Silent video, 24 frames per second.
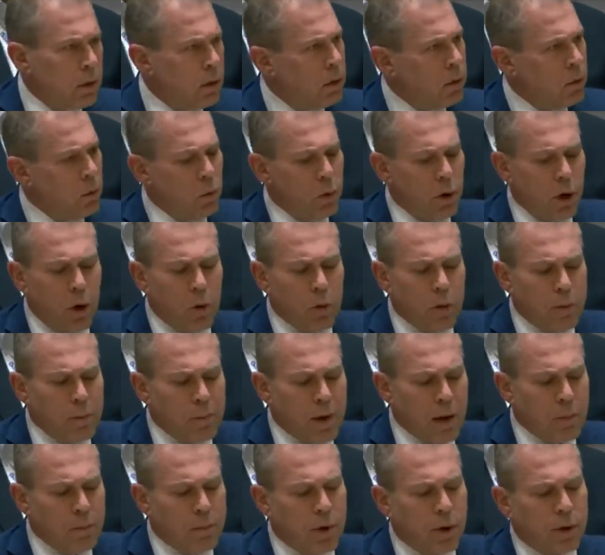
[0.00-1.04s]
We all
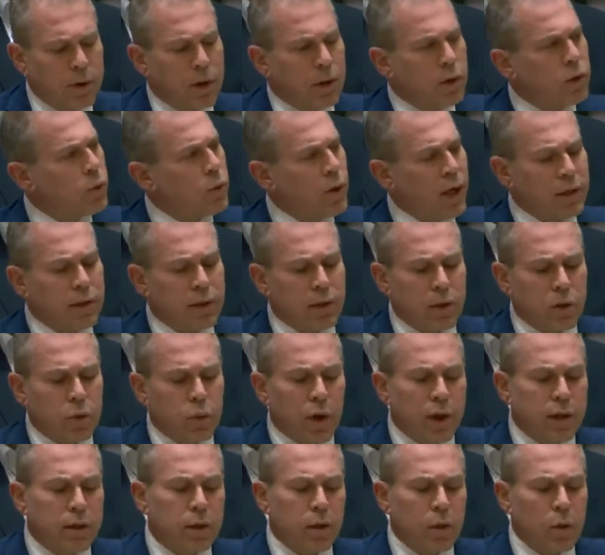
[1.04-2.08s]
remember the
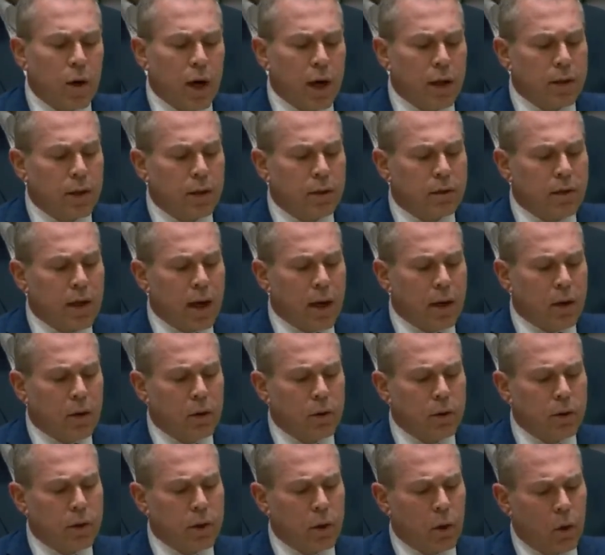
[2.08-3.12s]
2021 attack
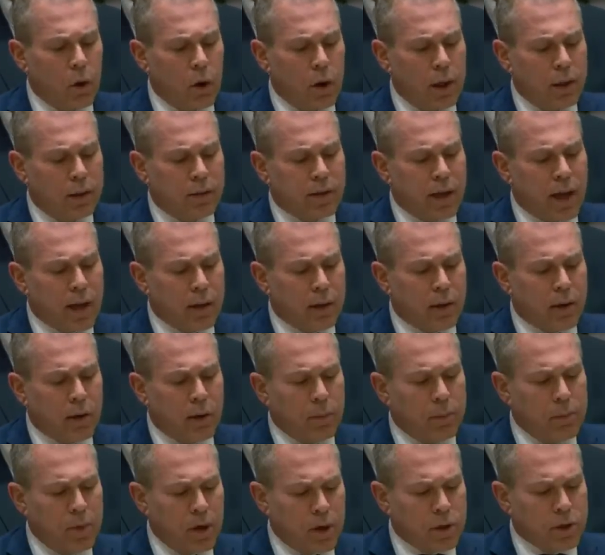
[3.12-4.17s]
on the oil tanker
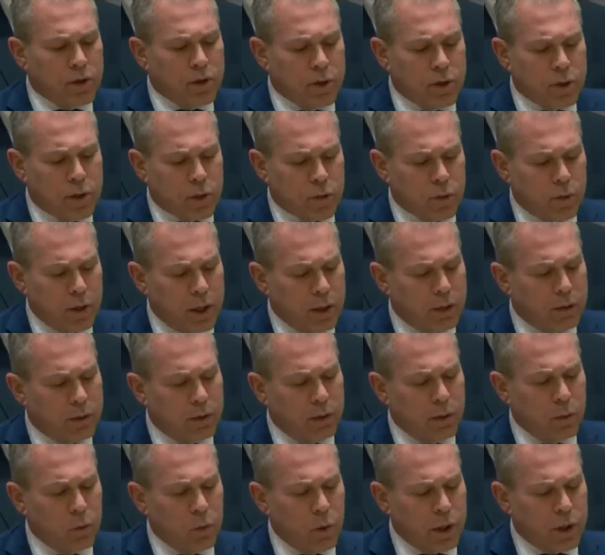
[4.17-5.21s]
Mercer Street,
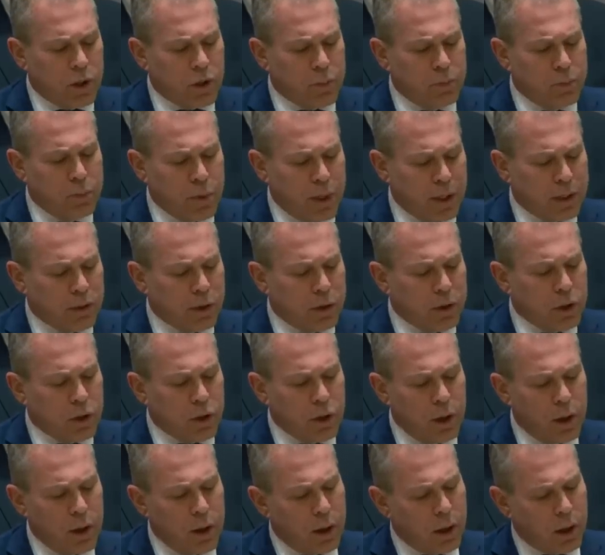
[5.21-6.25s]
in which British
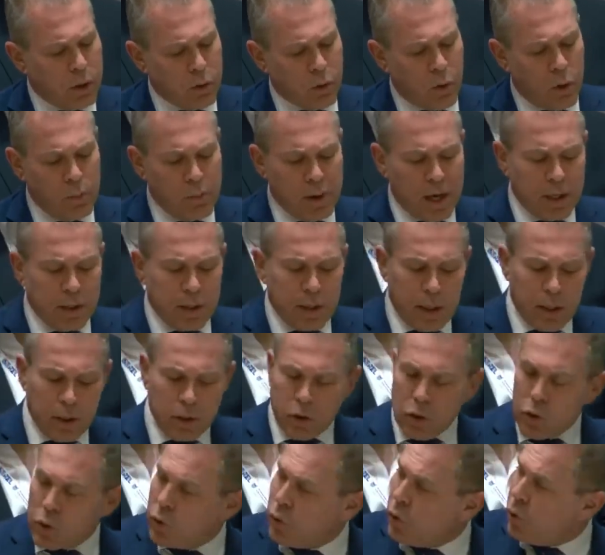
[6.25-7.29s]
and Romanian
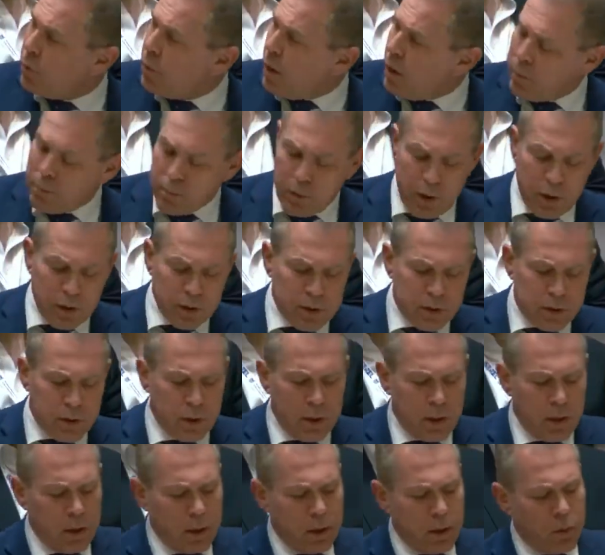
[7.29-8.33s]
crew members
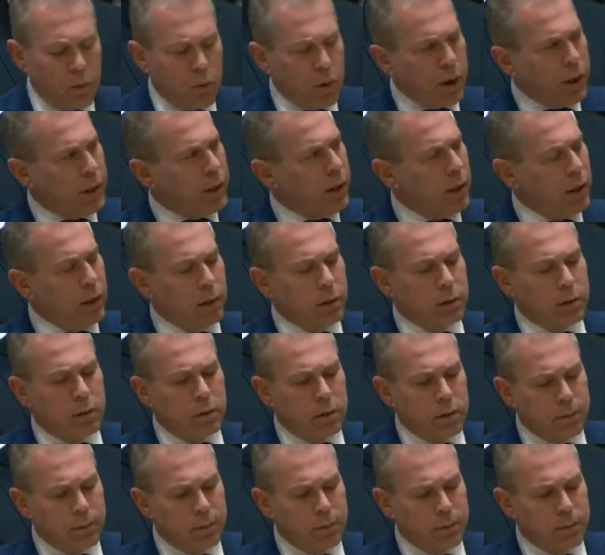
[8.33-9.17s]
were killed.